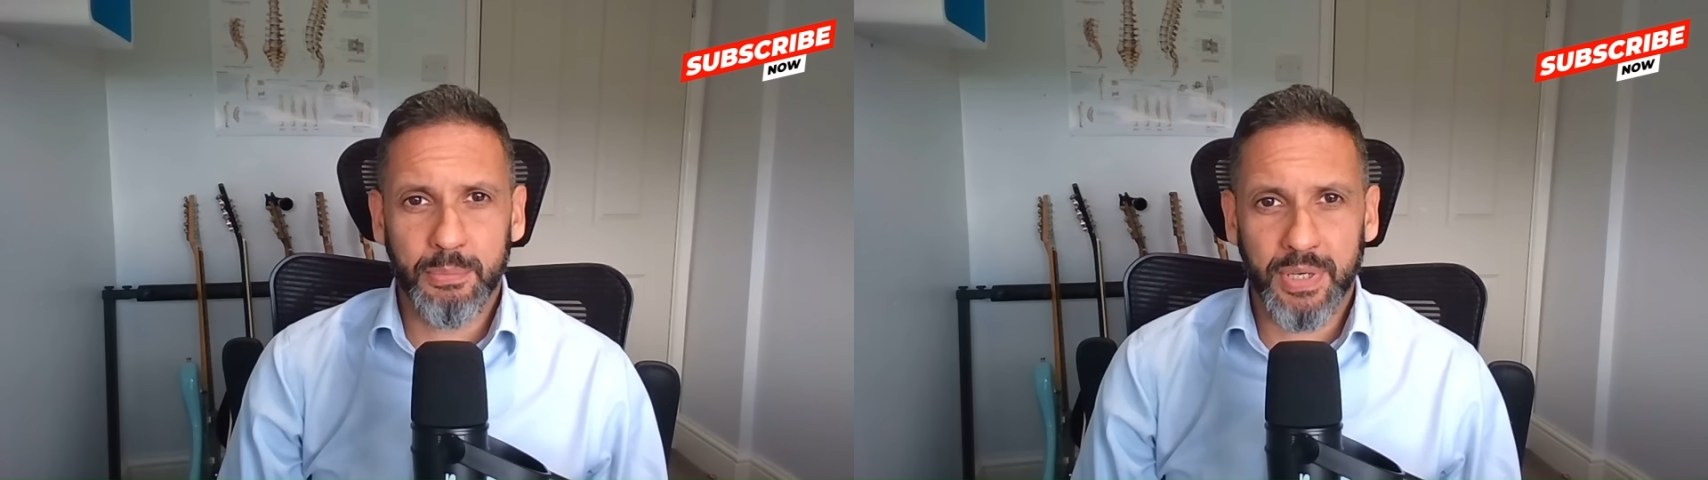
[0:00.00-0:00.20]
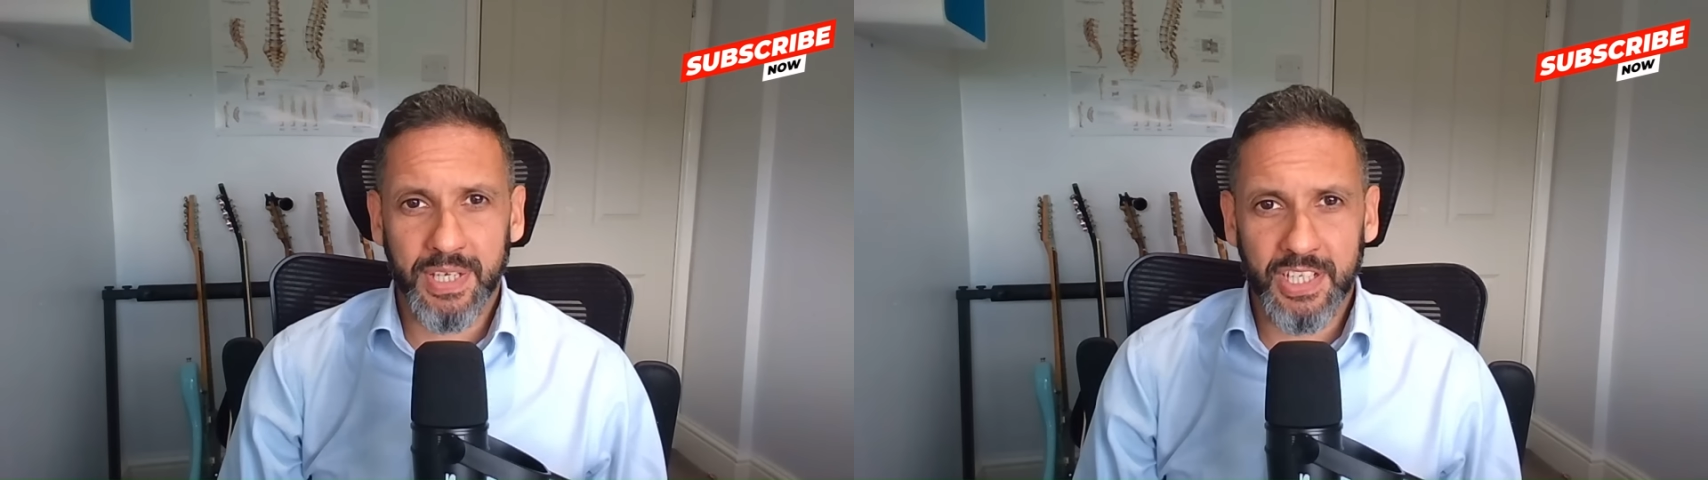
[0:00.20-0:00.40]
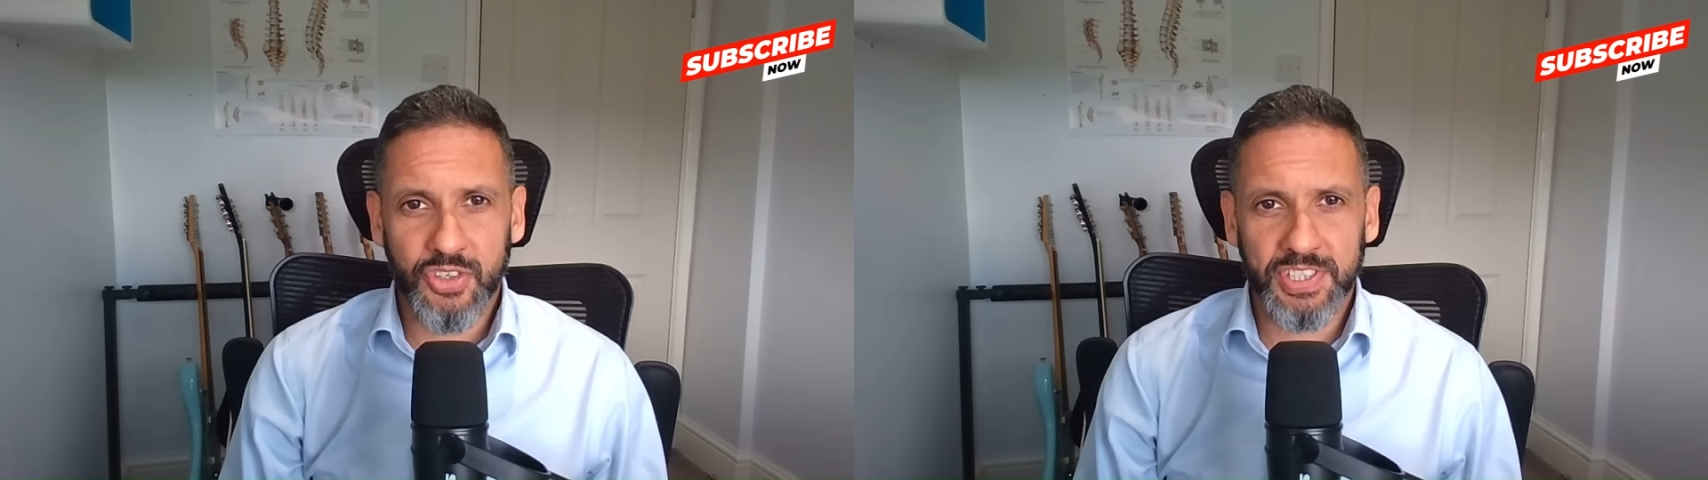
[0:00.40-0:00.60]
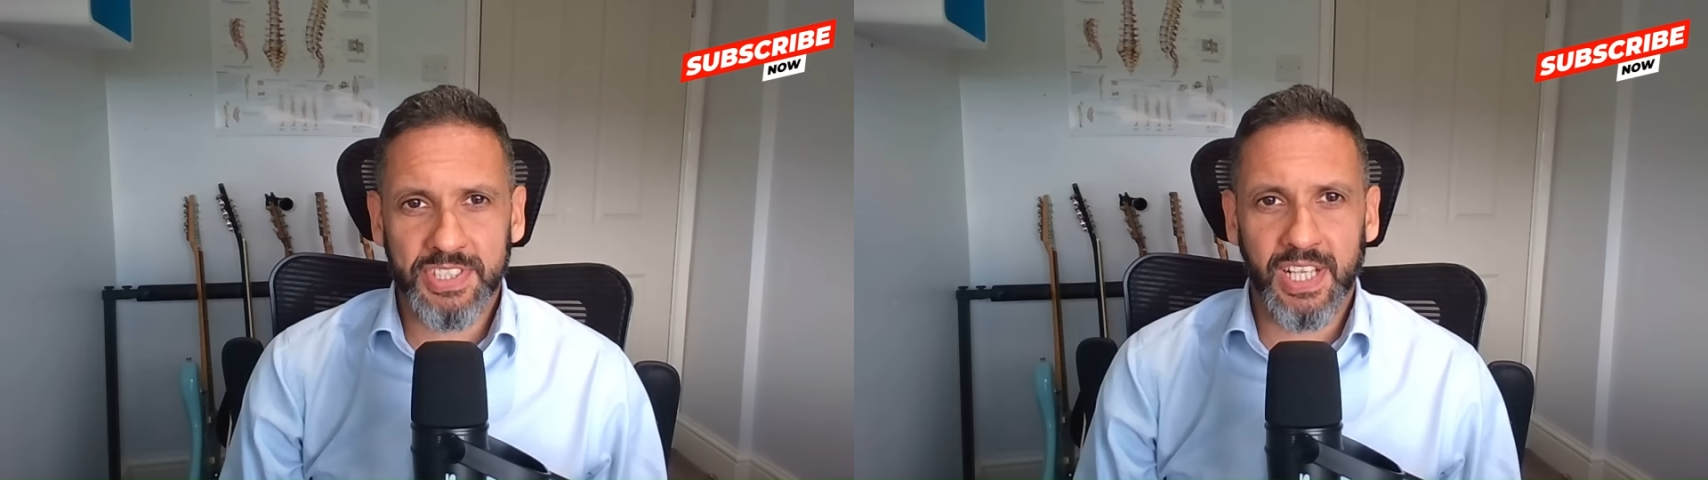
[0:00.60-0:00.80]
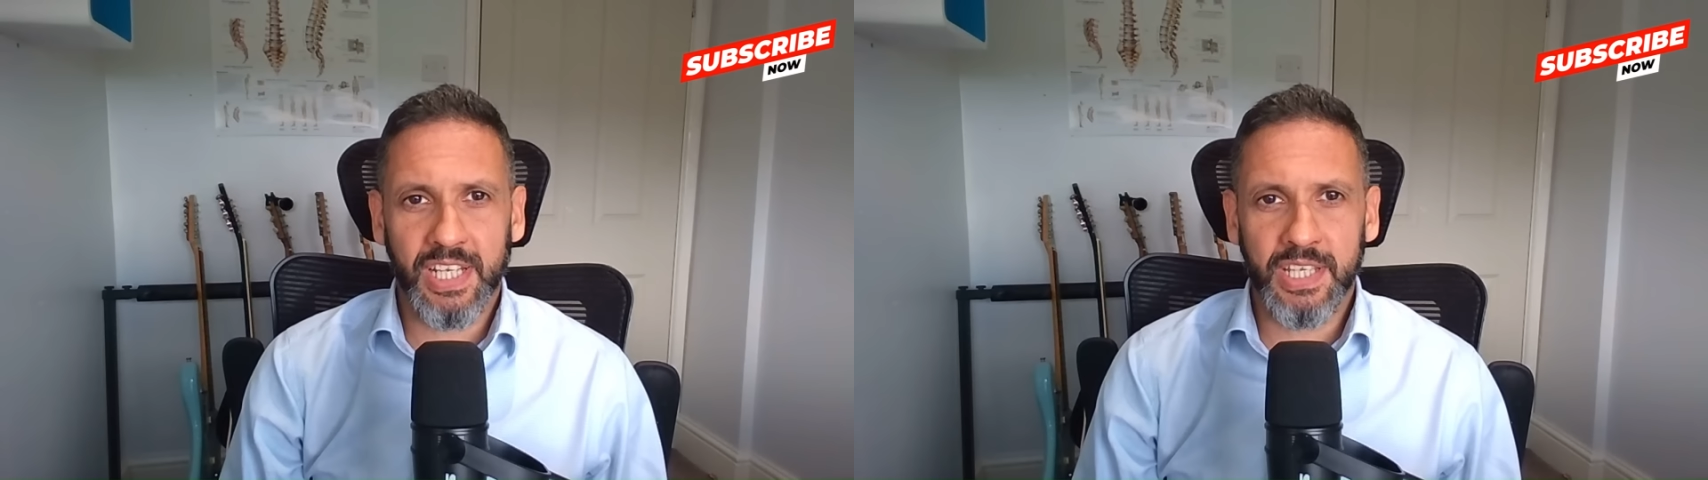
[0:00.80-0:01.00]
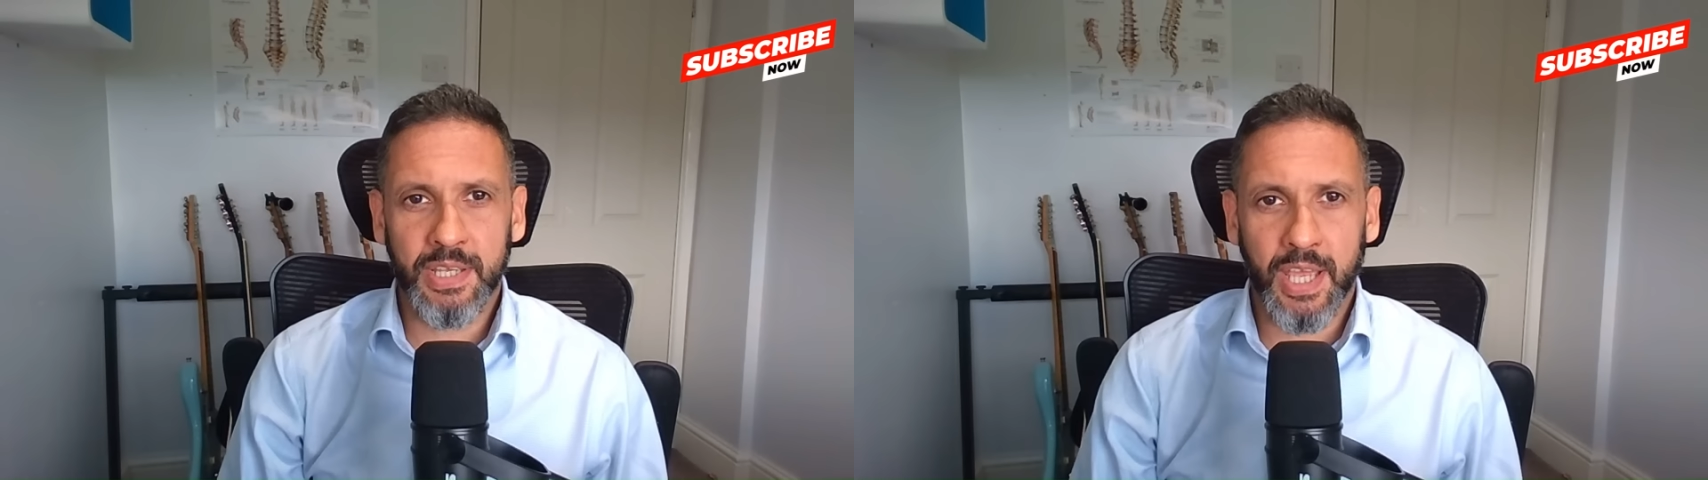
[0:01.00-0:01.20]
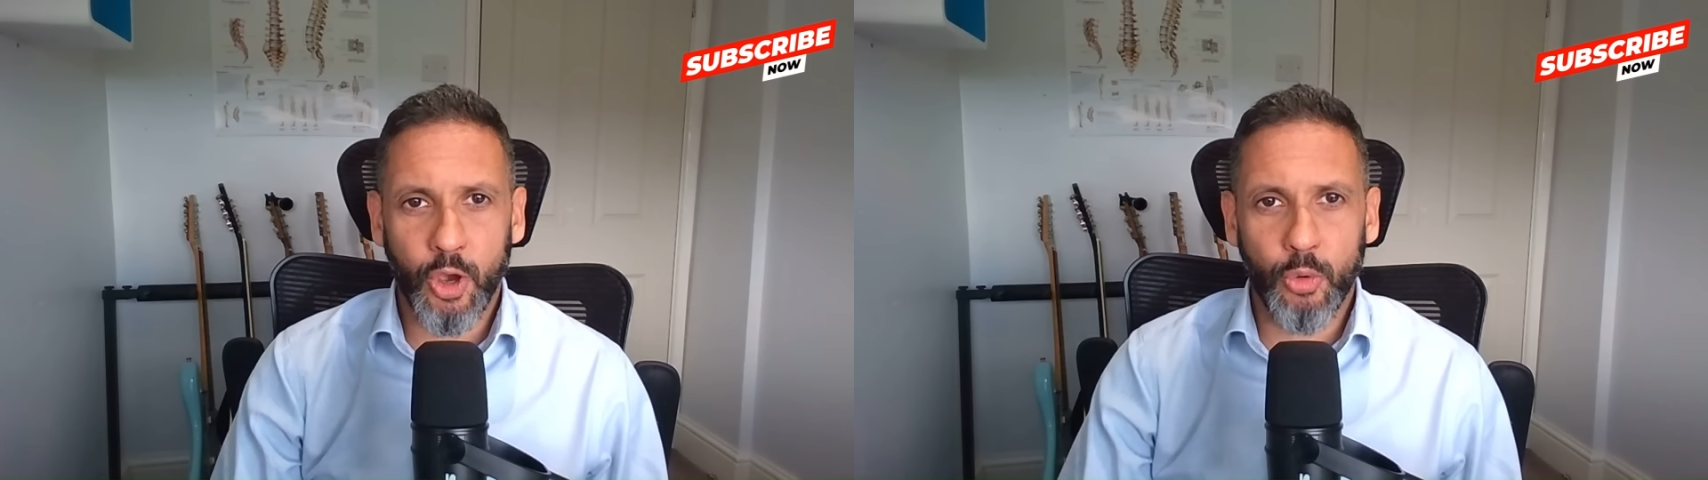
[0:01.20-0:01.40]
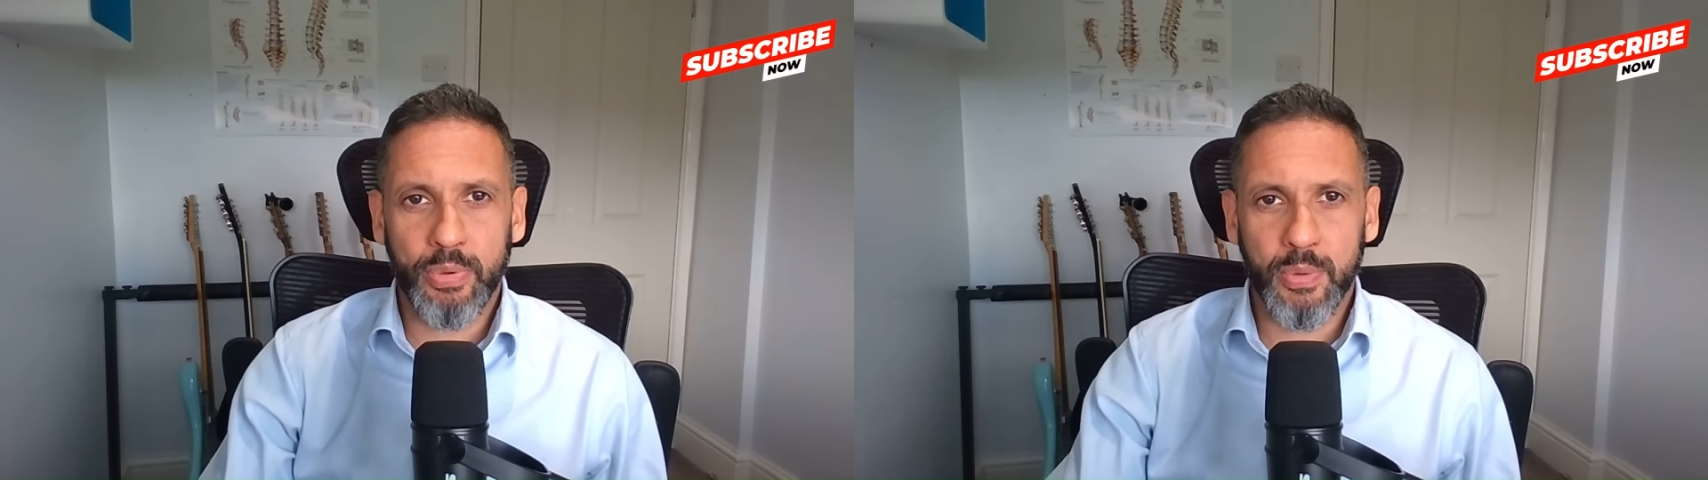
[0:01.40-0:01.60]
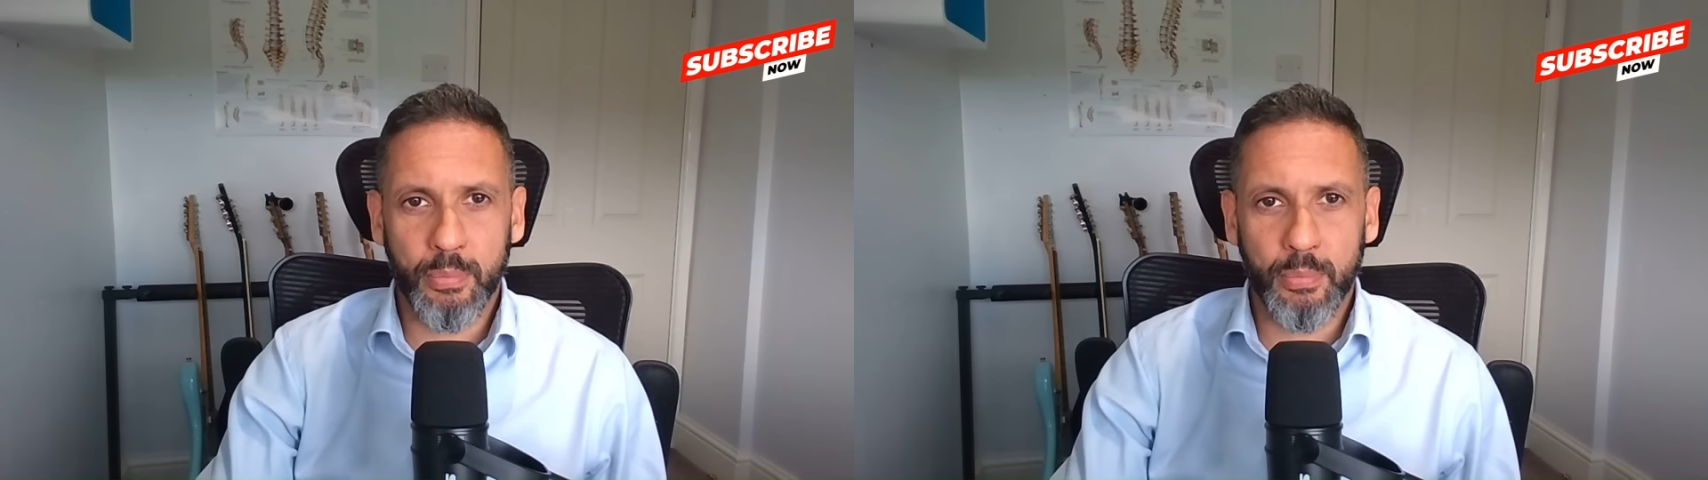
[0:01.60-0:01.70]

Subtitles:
but interestingly help you